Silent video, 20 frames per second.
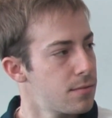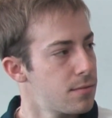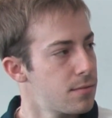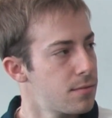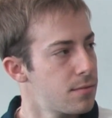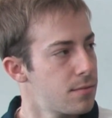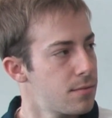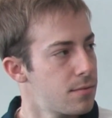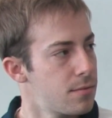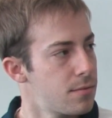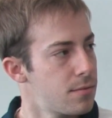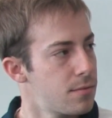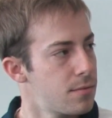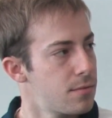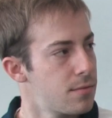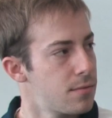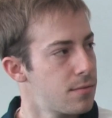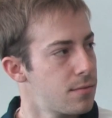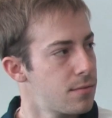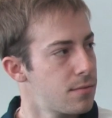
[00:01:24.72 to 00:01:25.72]

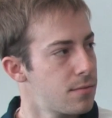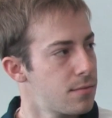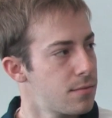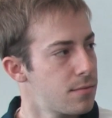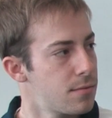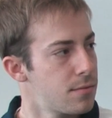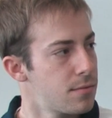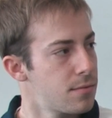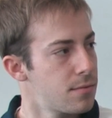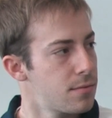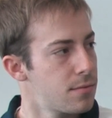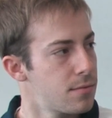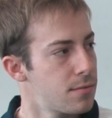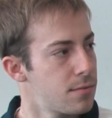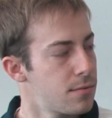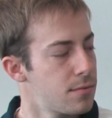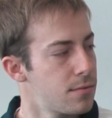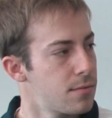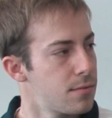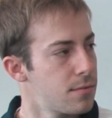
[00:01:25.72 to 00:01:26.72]

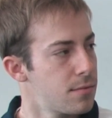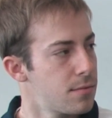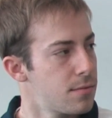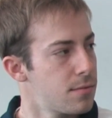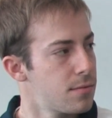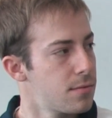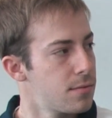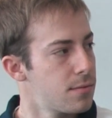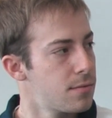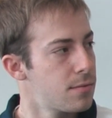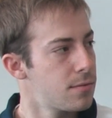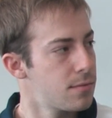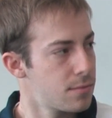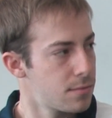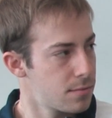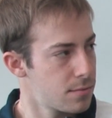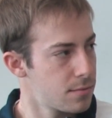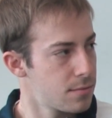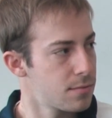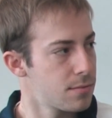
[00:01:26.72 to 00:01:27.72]

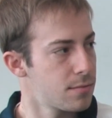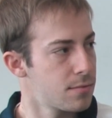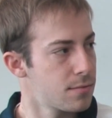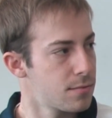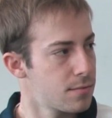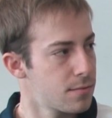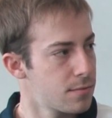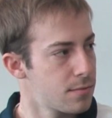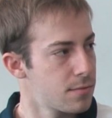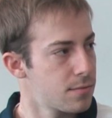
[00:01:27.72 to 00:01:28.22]
(silent)